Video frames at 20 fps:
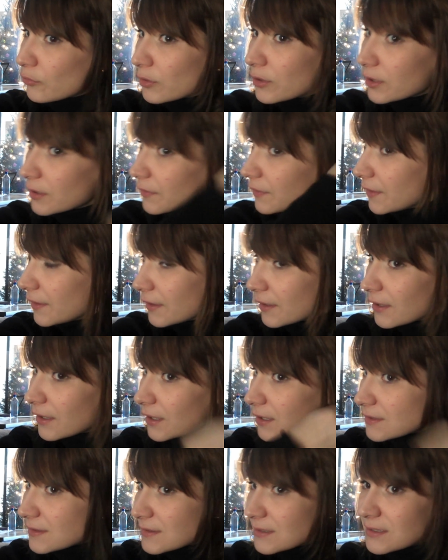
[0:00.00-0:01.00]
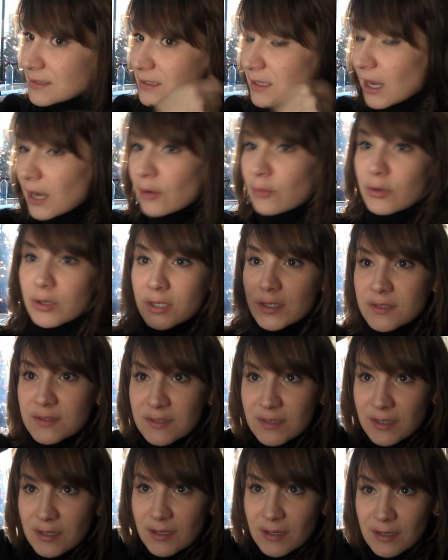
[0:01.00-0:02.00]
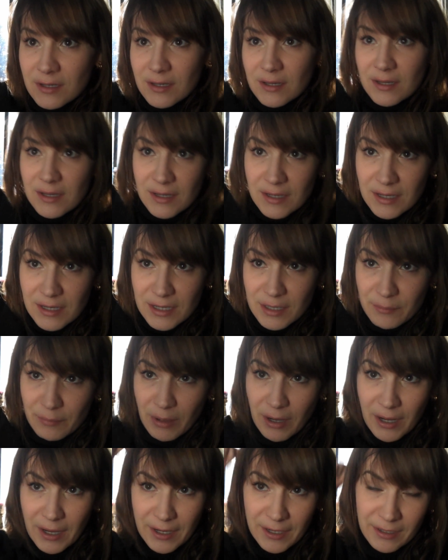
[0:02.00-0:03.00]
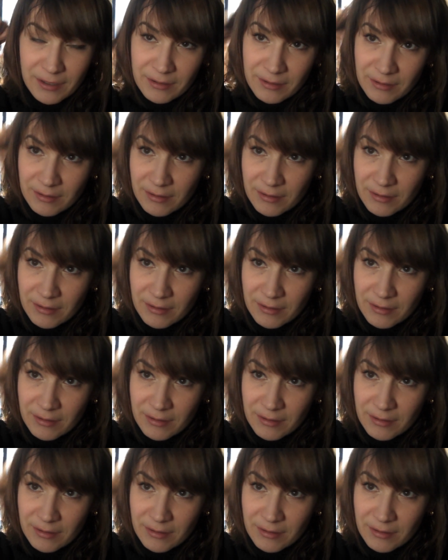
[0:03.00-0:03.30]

really think, and since I was in my